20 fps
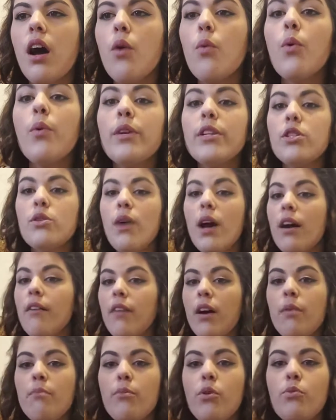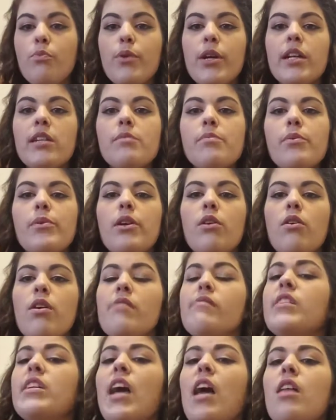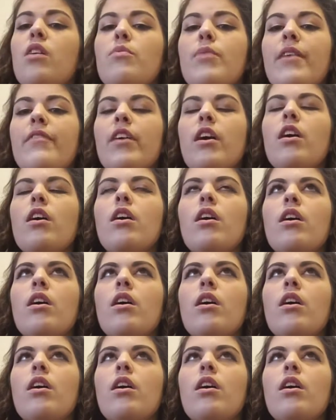"Well, we do have Humble brand, but we don't have the gallon. We have the..."